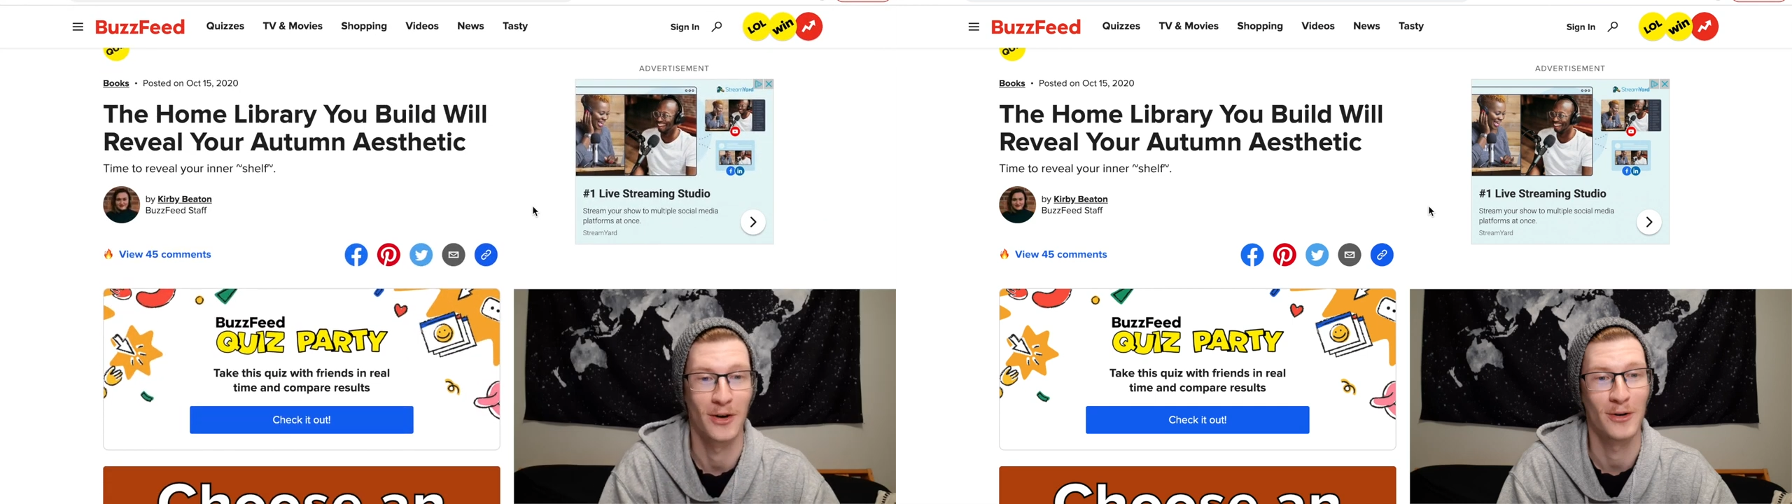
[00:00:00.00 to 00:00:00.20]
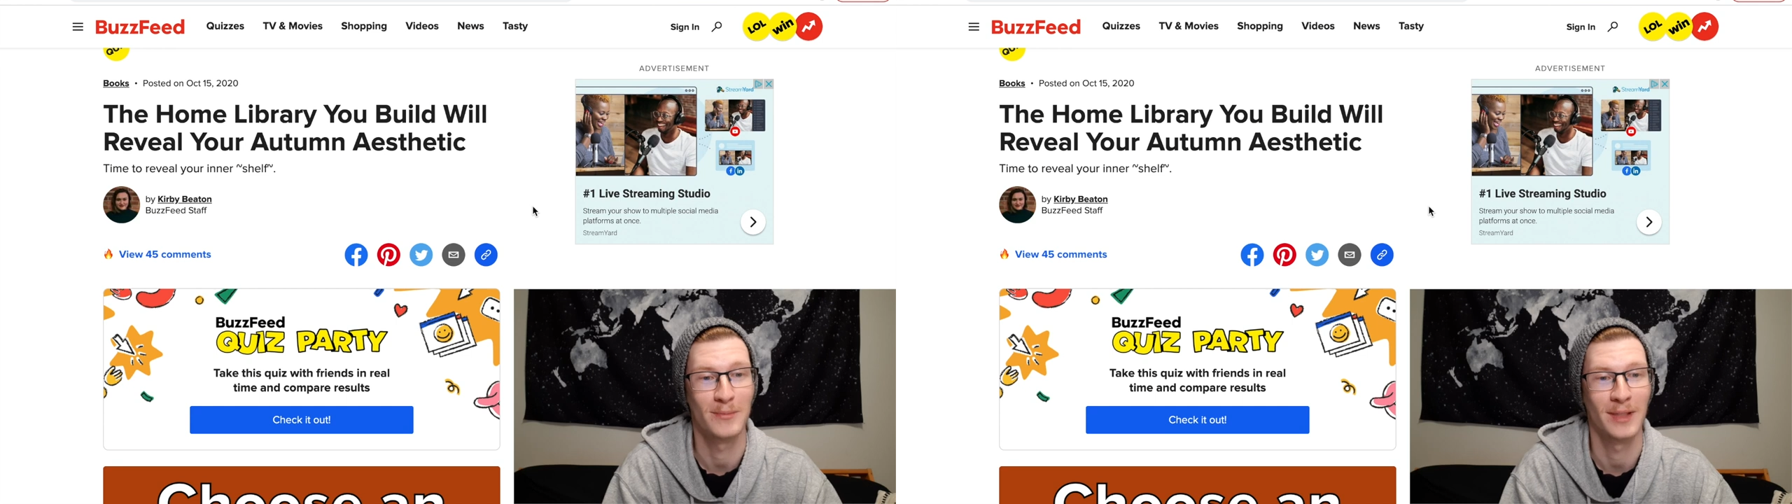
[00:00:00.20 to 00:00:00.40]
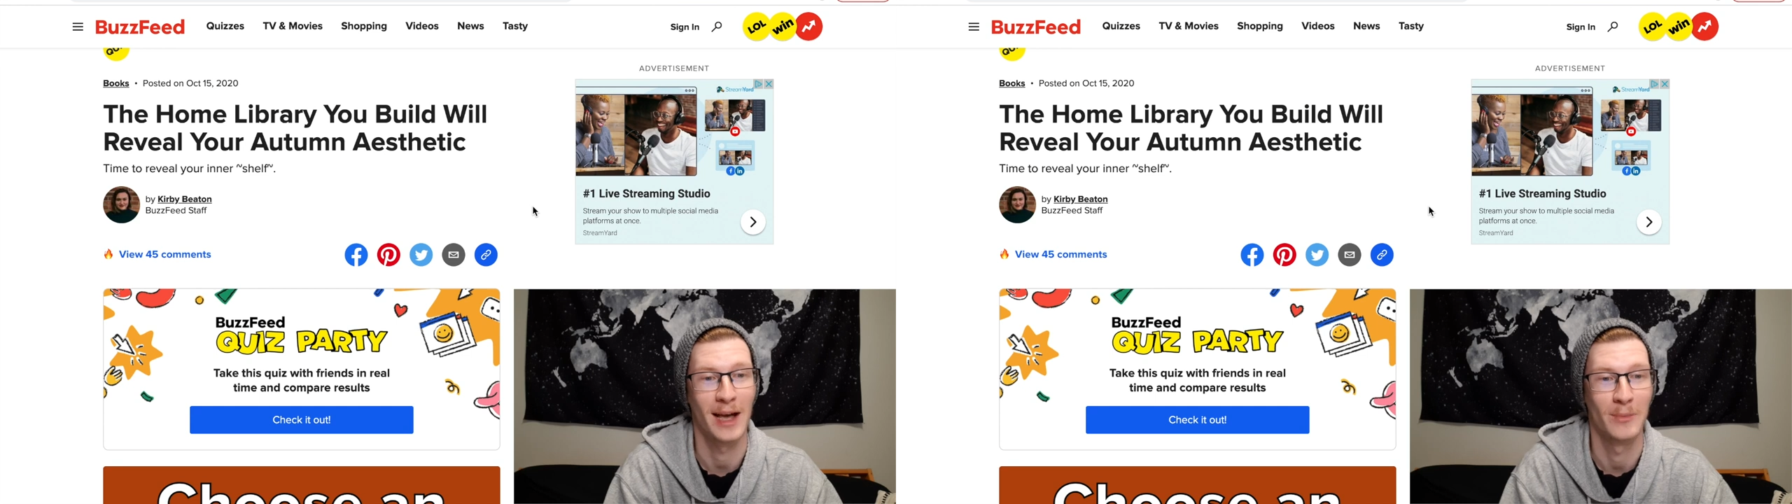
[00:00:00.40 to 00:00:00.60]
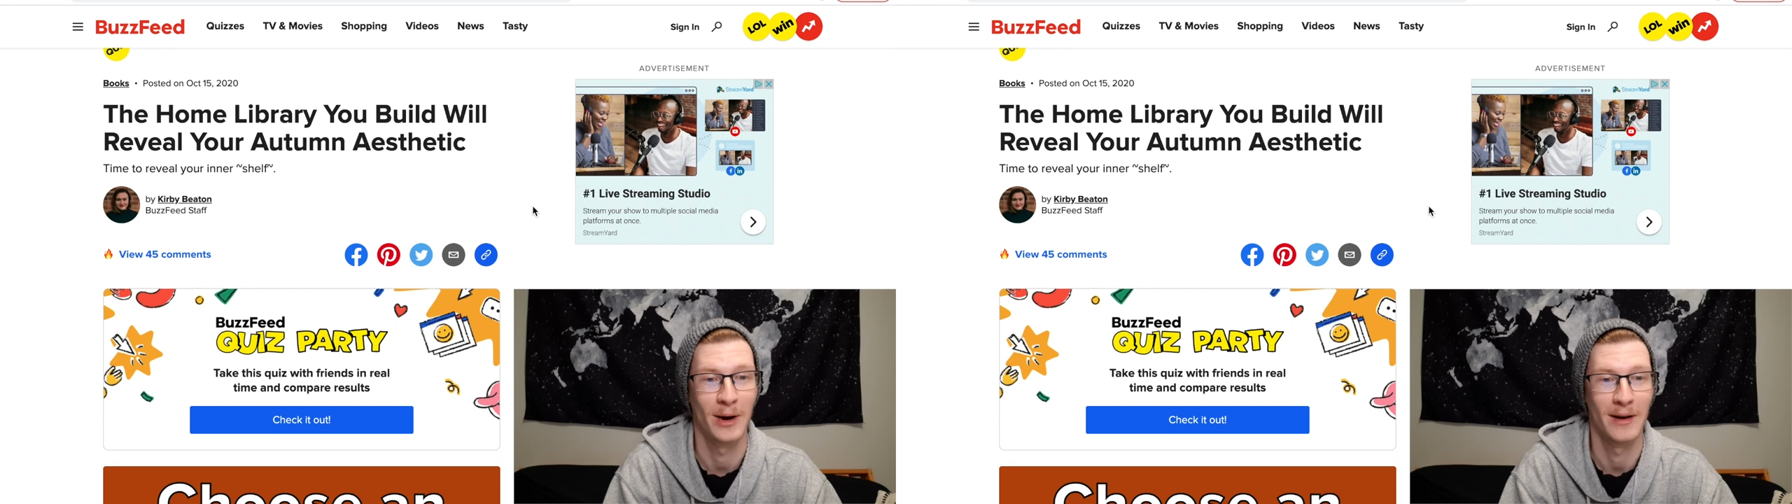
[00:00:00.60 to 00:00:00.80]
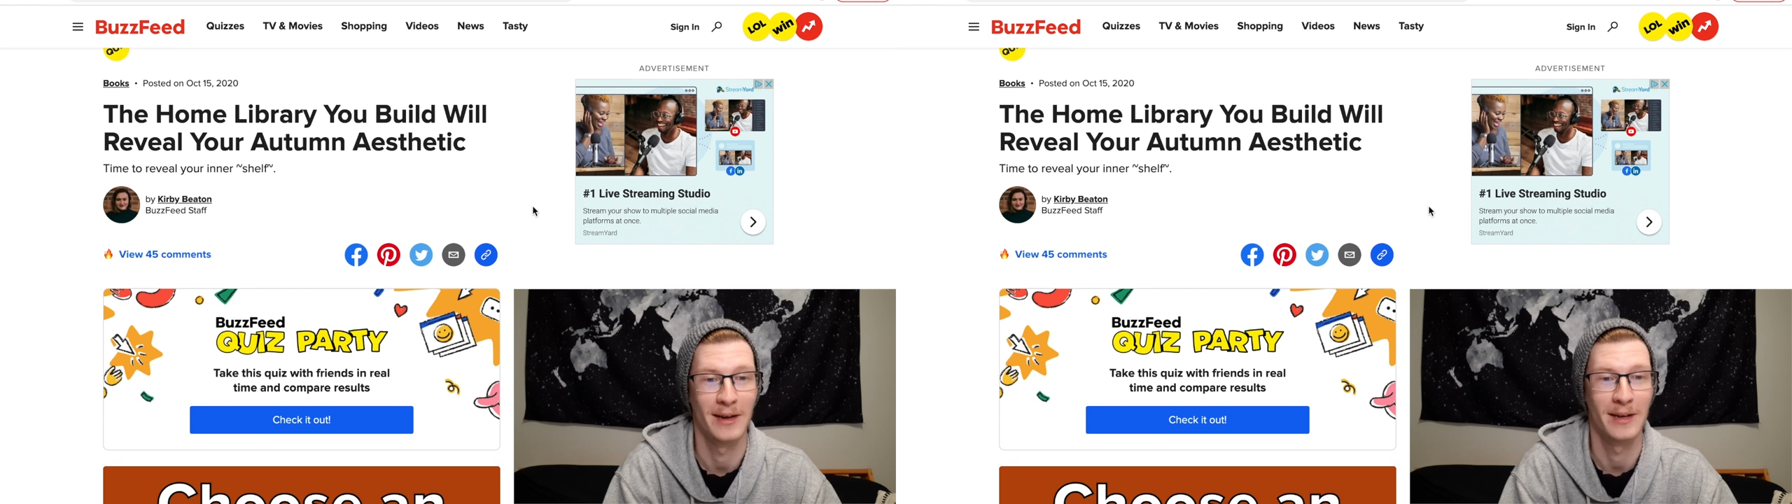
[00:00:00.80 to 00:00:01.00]
Home
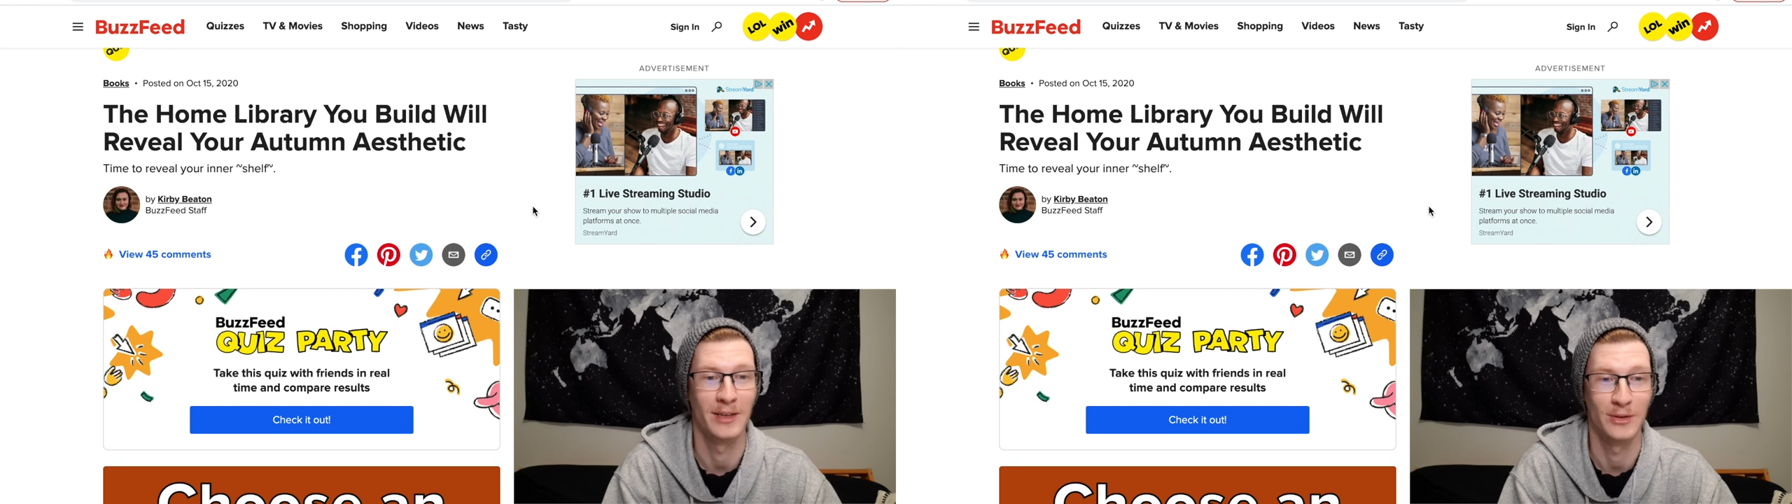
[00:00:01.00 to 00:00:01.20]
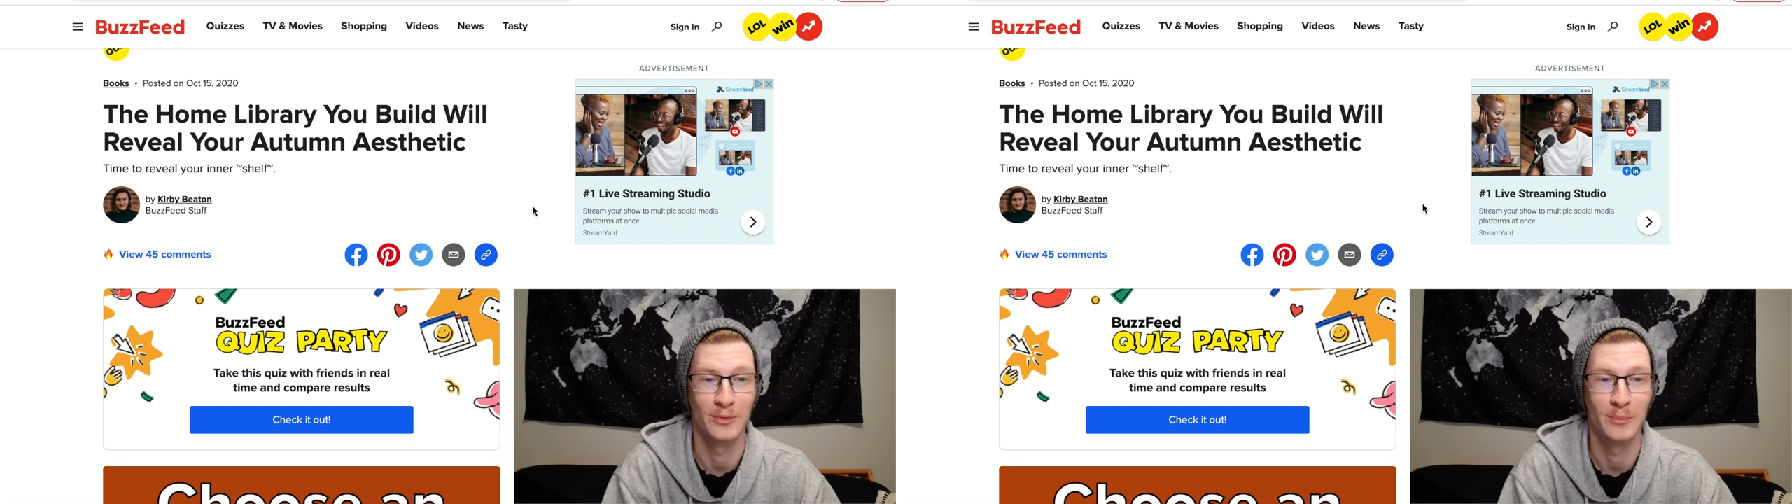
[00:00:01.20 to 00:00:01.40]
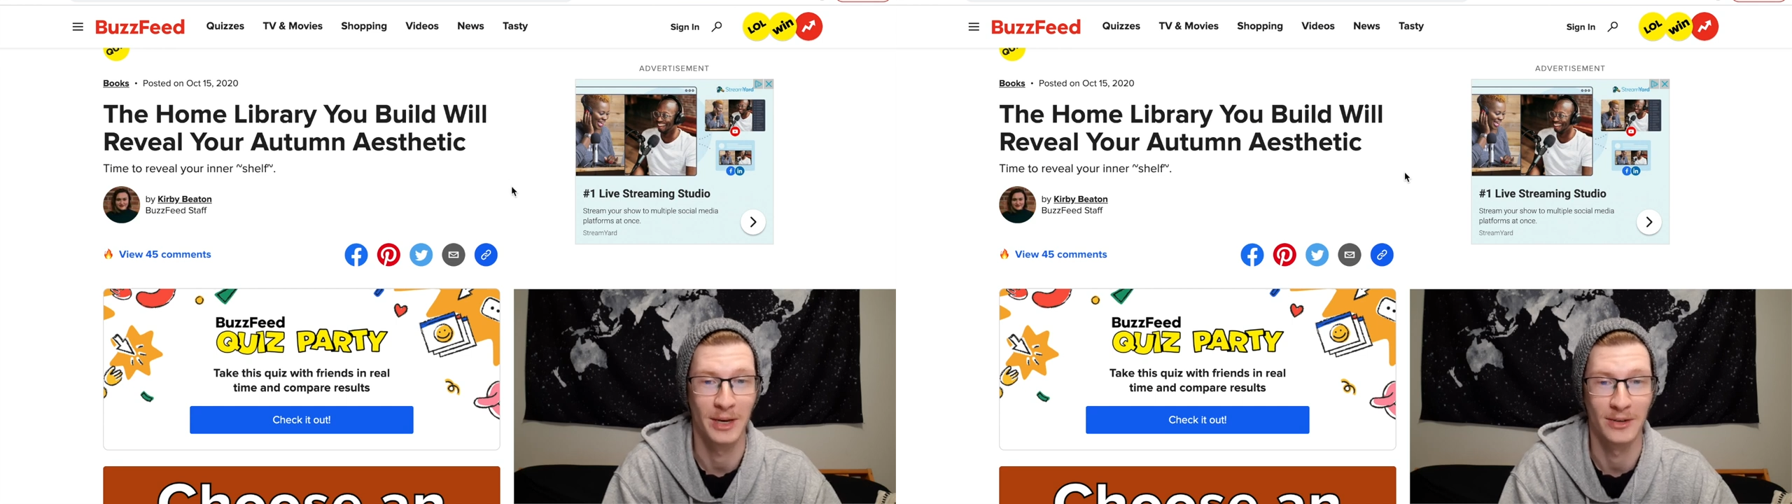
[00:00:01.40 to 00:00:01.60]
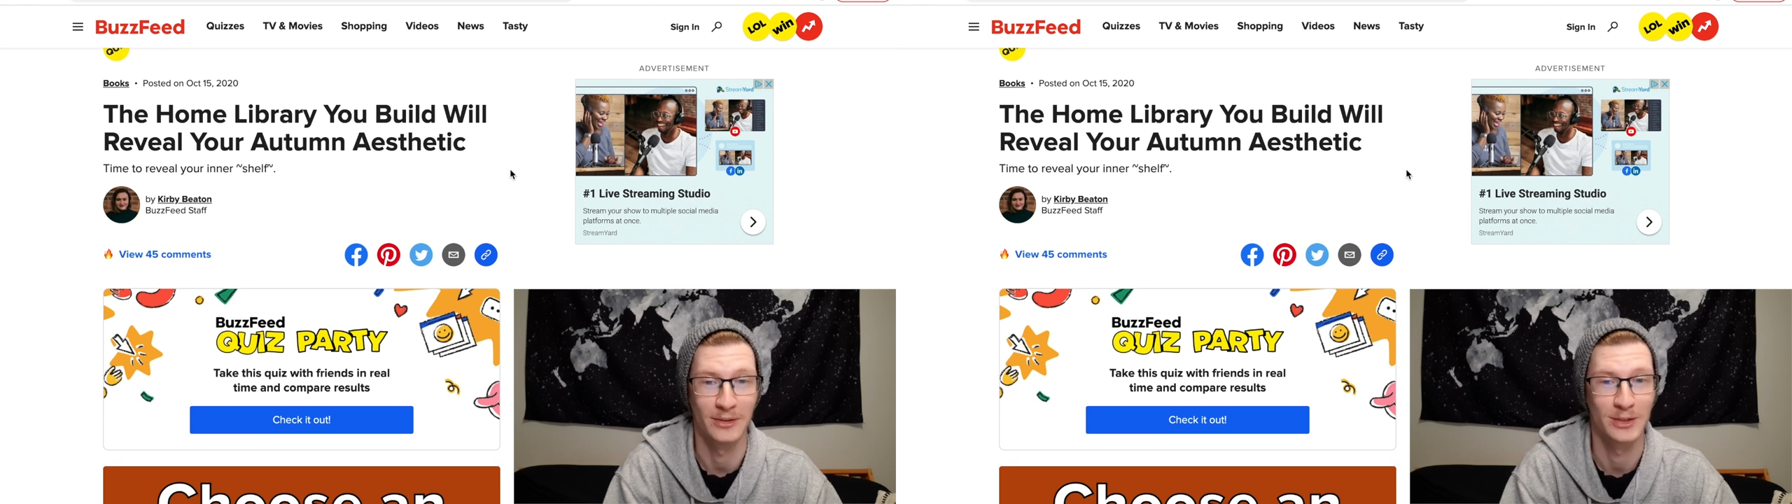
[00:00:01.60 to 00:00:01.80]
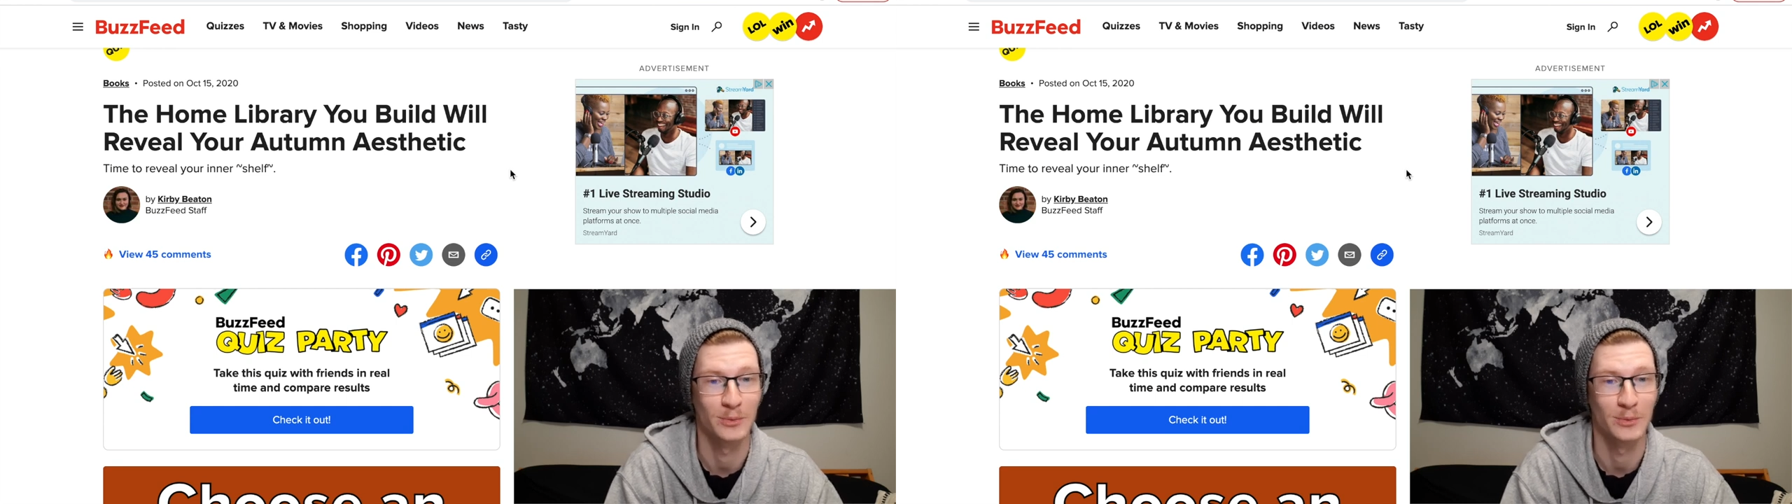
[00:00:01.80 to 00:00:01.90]
Library You Build